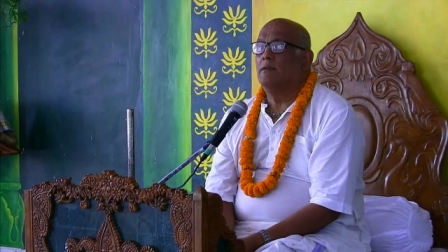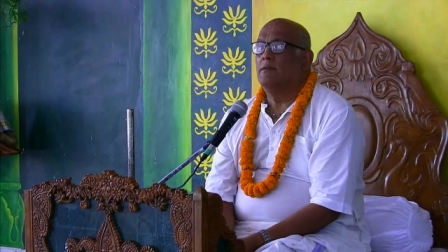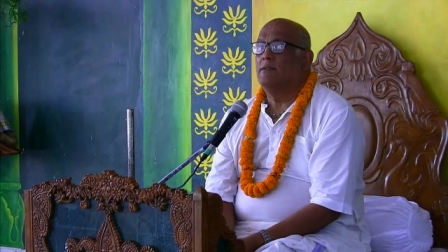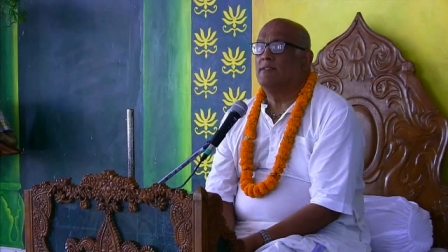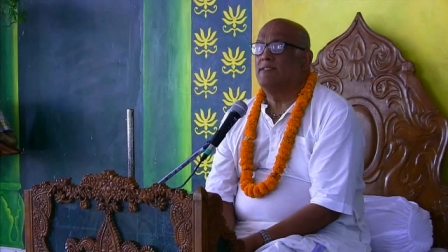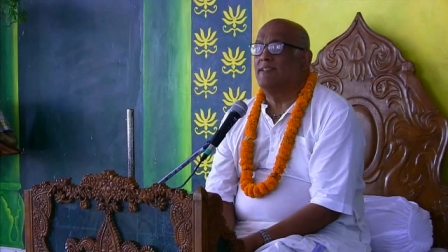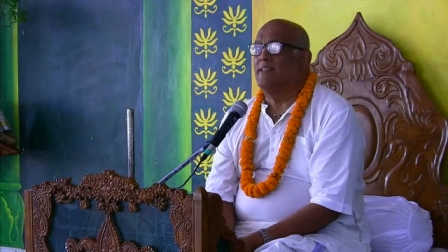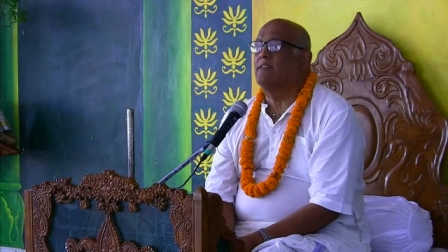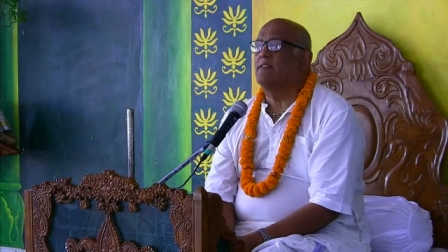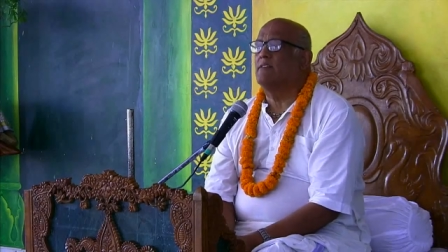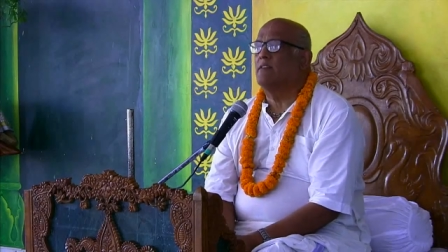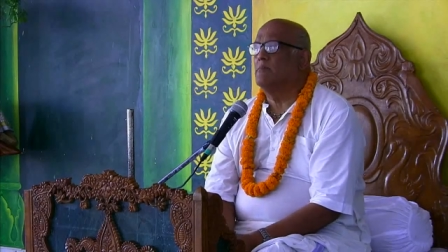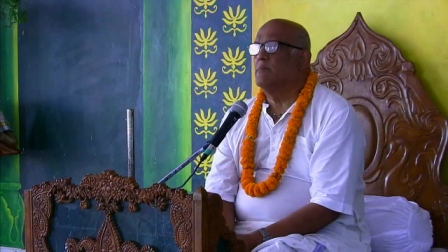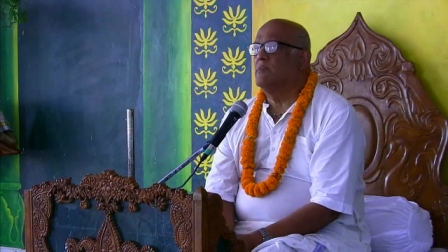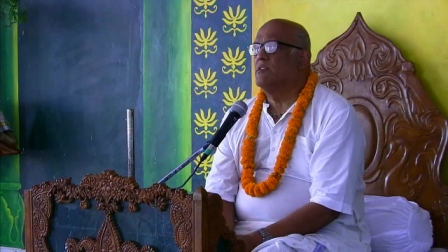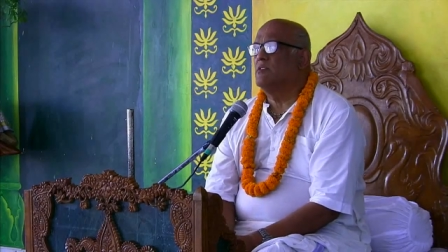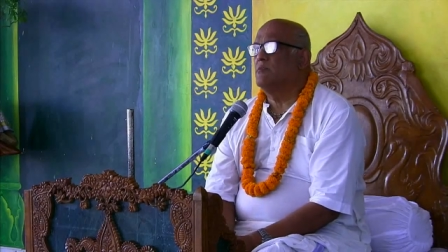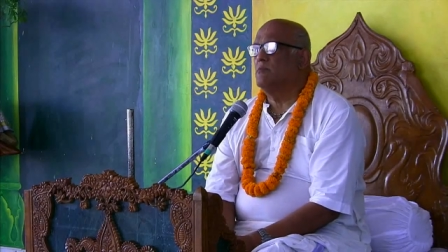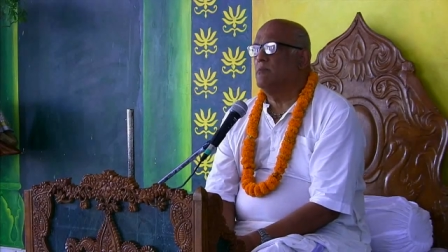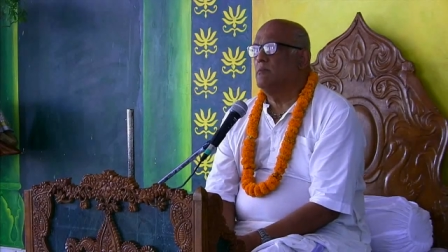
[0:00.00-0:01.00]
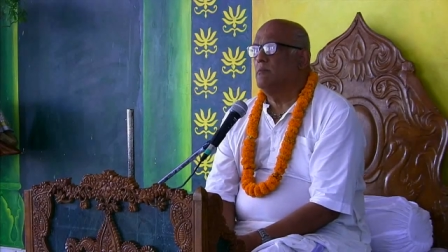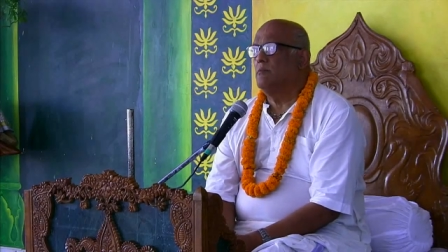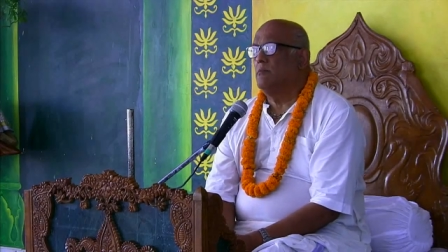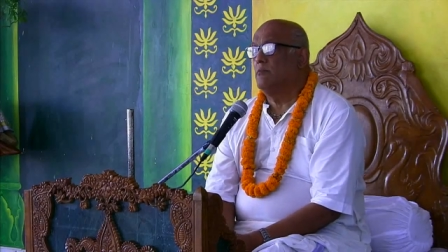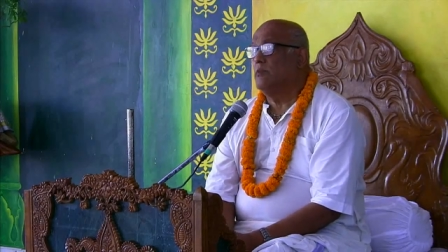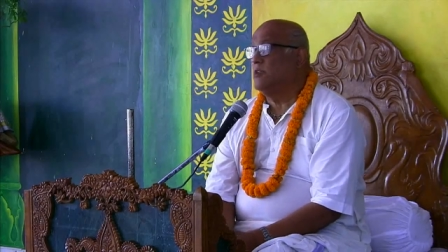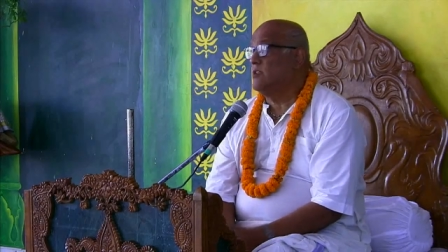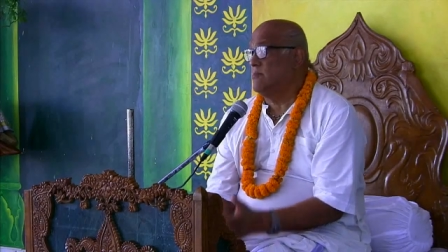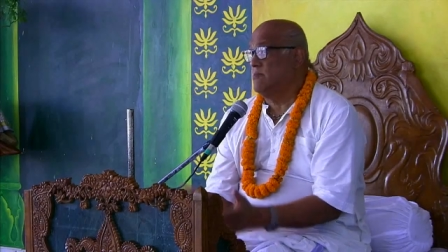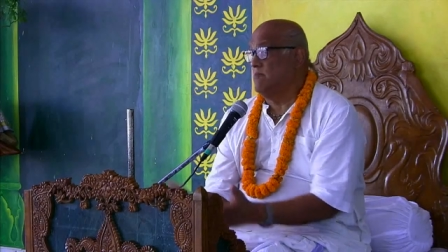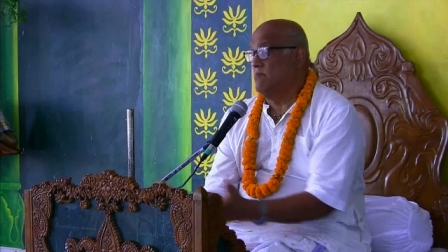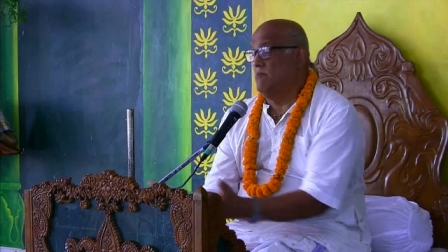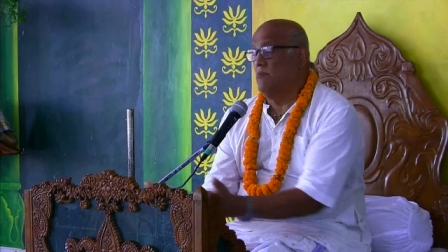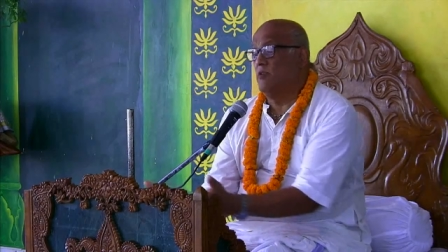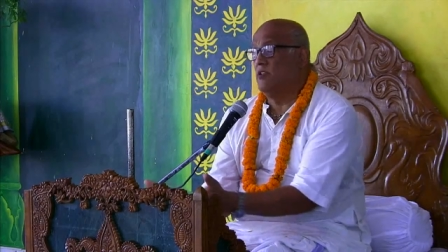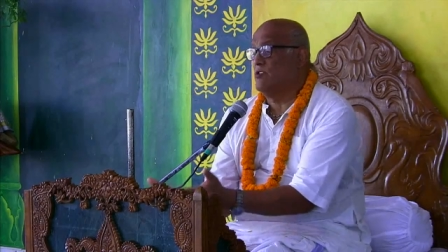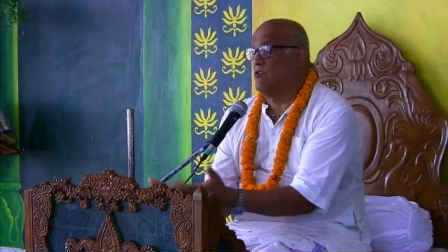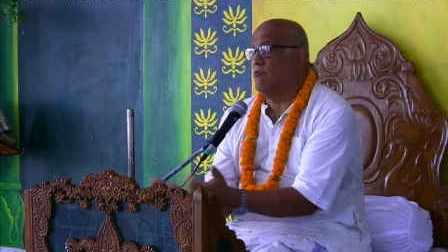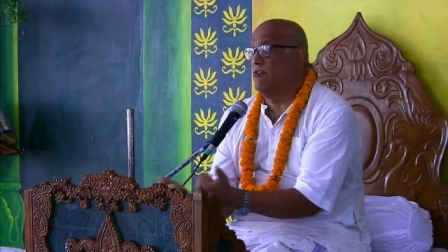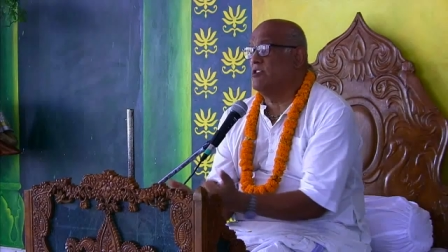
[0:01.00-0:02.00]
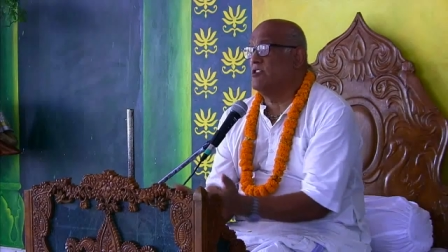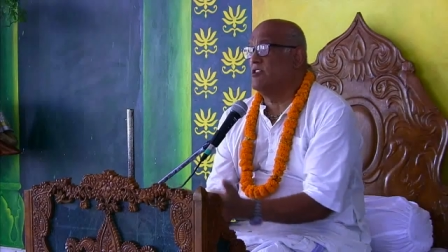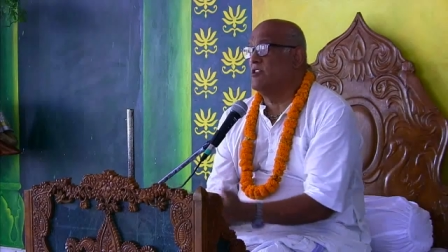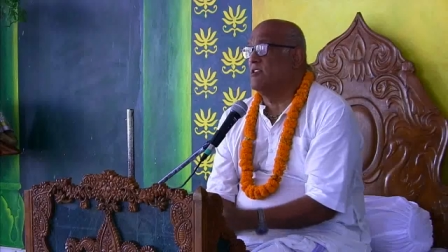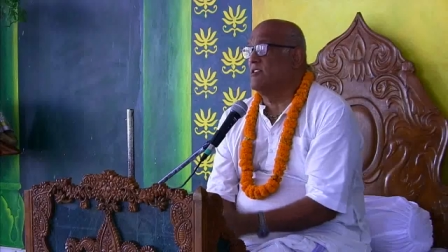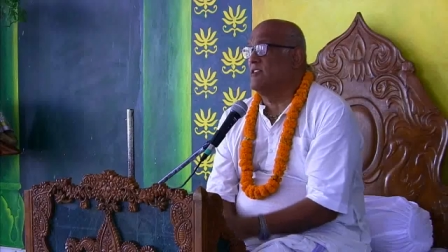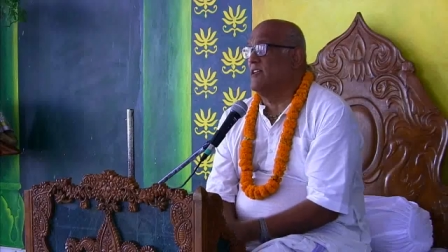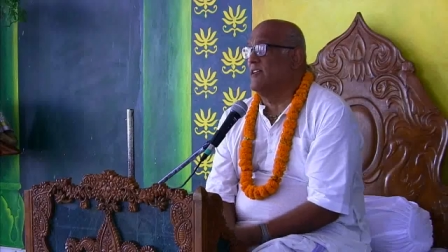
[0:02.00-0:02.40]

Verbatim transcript: systems, which, which Krishna